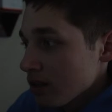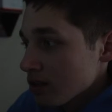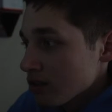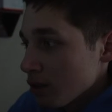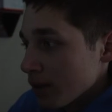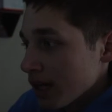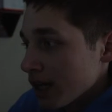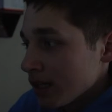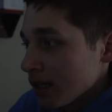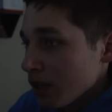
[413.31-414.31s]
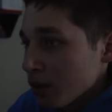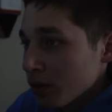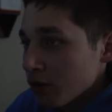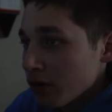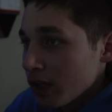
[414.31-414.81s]
So again, yellow
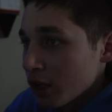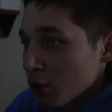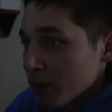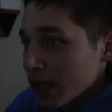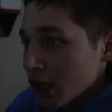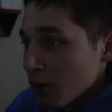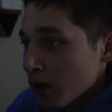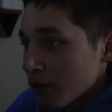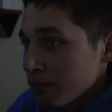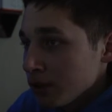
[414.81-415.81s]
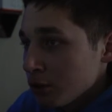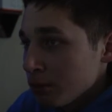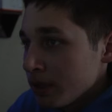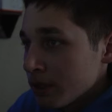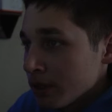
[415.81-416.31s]
and green, or we can go up a little
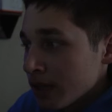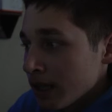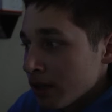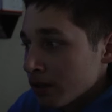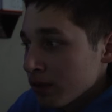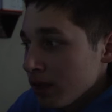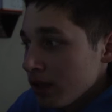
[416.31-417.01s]
bit or down.